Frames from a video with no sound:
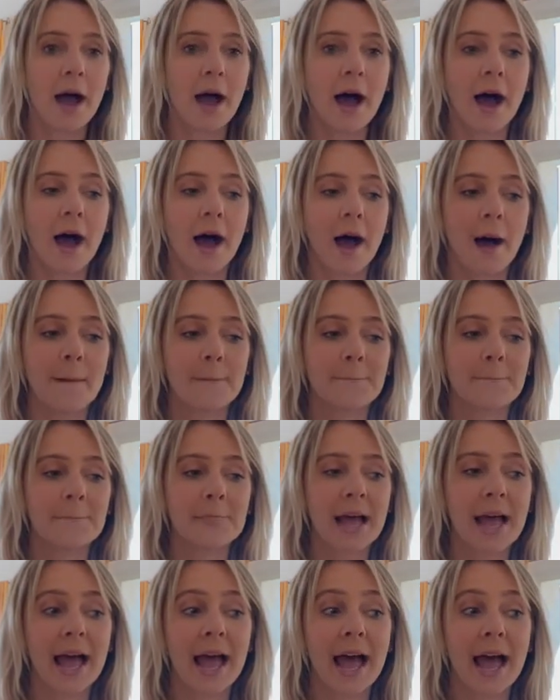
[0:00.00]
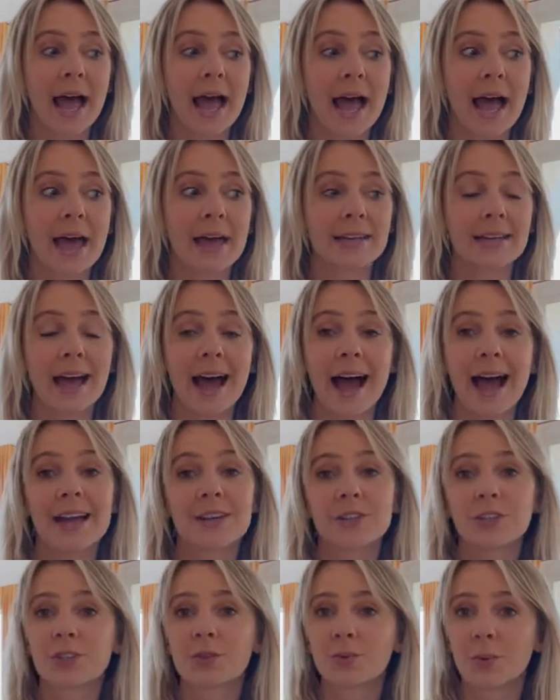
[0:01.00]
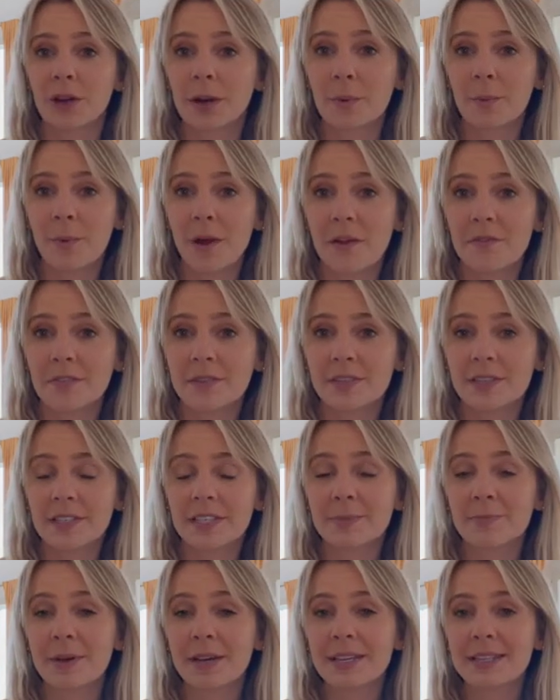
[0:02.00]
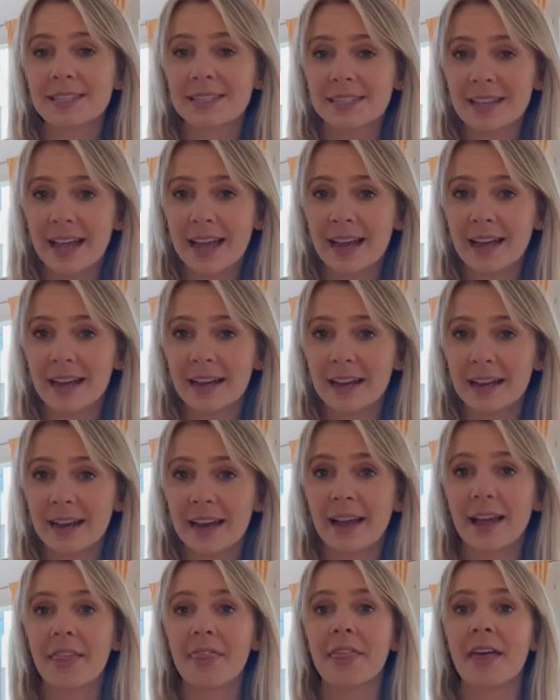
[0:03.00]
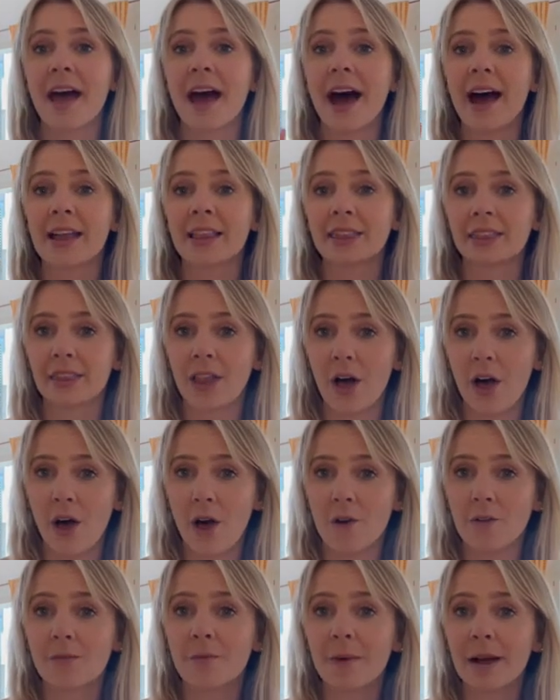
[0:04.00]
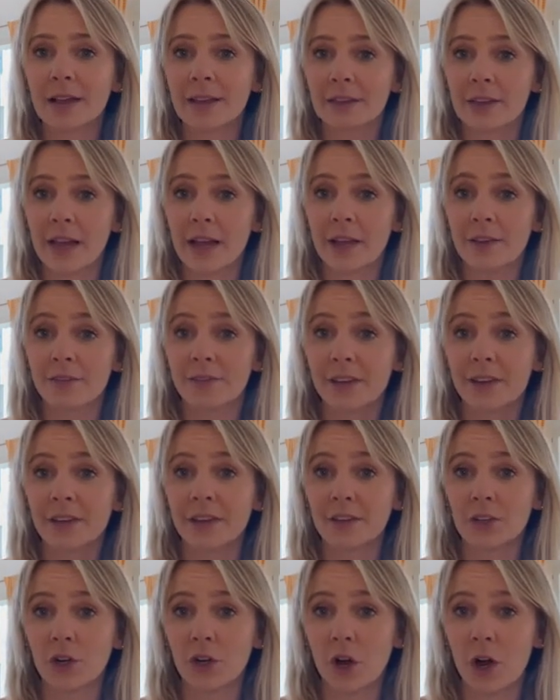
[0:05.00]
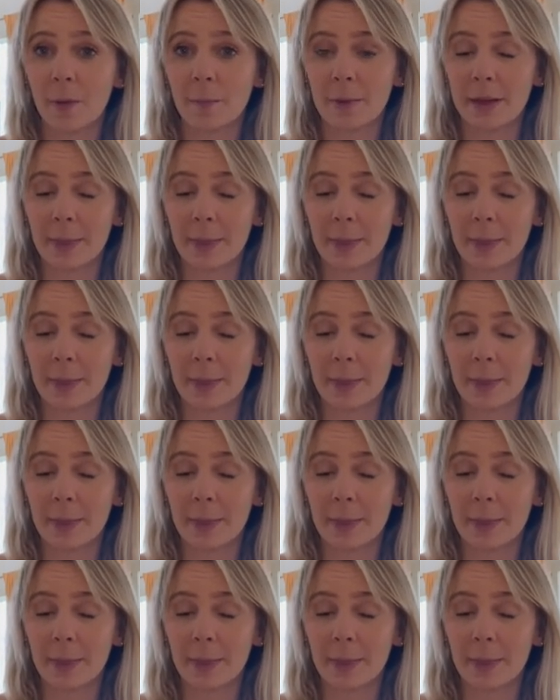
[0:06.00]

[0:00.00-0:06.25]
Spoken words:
And I just want to preface this by saying that I love my life in Europe,